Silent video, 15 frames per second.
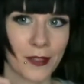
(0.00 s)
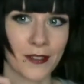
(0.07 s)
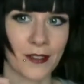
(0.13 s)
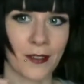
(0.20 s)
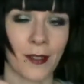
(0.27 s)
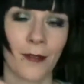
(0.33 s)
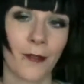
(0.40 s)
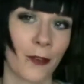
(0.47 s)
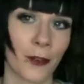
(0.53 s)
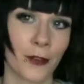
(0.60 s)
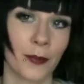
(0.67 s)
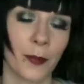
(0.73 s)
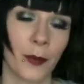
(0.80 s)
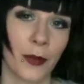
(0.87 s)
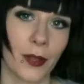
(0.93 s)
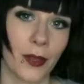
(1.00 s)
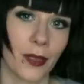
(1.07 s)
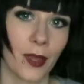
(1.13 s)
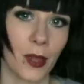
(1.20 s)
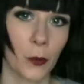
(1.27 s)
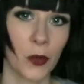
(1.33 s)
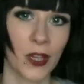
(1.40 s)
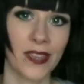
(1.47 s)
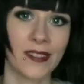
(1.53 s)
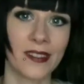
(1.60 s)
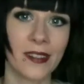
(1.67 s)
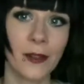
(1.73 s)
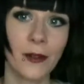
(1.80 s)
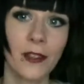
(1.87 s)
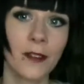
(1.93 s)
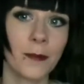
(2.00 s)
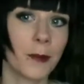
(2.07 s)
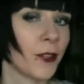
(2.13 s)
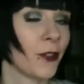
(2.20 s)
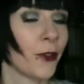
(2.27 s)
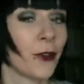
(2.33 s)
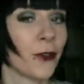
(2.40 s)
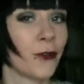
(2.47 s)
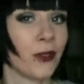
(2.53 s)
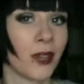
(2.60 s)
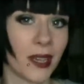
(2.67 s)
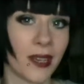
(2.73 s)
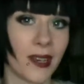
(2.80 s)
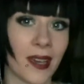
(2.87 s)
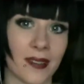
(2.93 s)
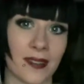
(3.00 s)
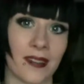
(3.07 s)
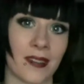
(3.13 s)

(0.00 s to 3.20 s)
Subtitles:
which is the first book in the Unwind series, but you could read it as